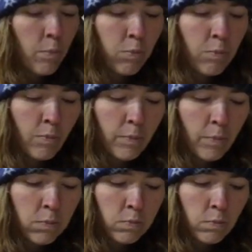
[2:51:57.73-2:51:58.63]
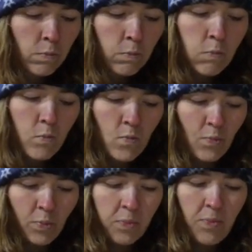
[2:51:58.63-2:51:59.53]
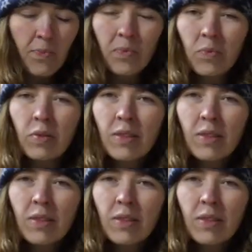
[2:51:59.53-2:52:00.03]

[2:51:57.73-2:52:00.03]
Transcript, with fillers: look at the screen.